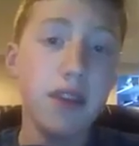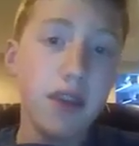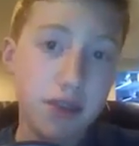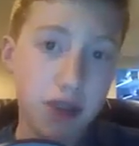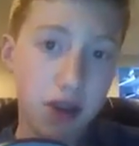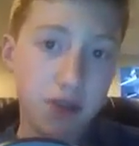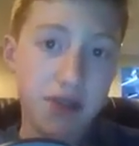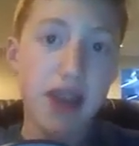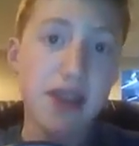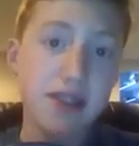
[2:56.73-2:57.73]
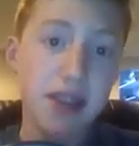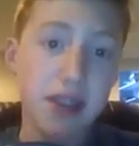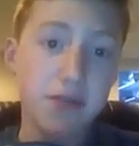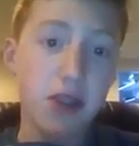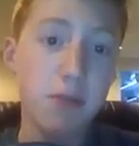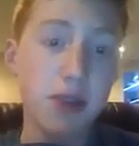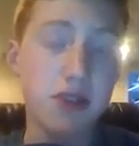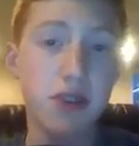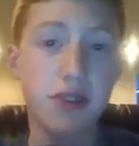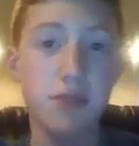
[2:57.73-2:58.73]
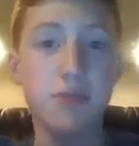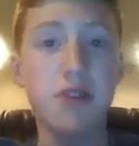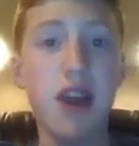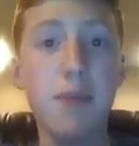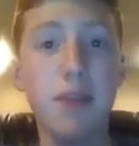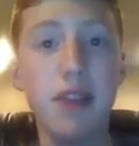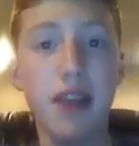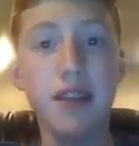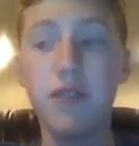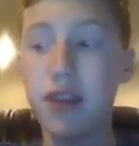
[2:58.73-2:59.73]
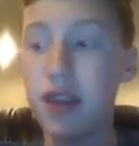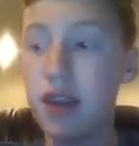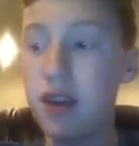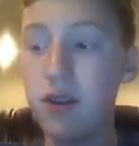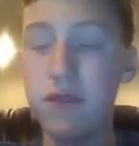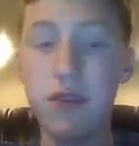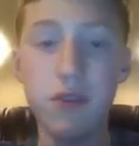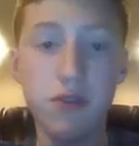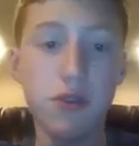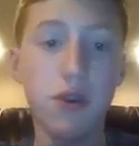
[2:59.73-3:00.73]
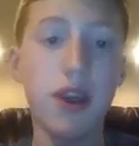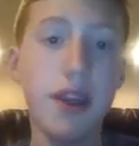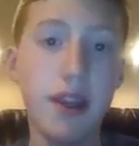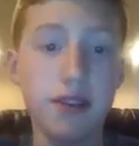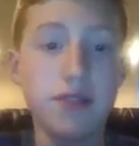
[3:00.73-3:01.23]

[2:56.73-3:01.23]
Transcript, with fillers: so see you guys in the next video. Make sure you subscribe and like the video if you enjoyed. And I'll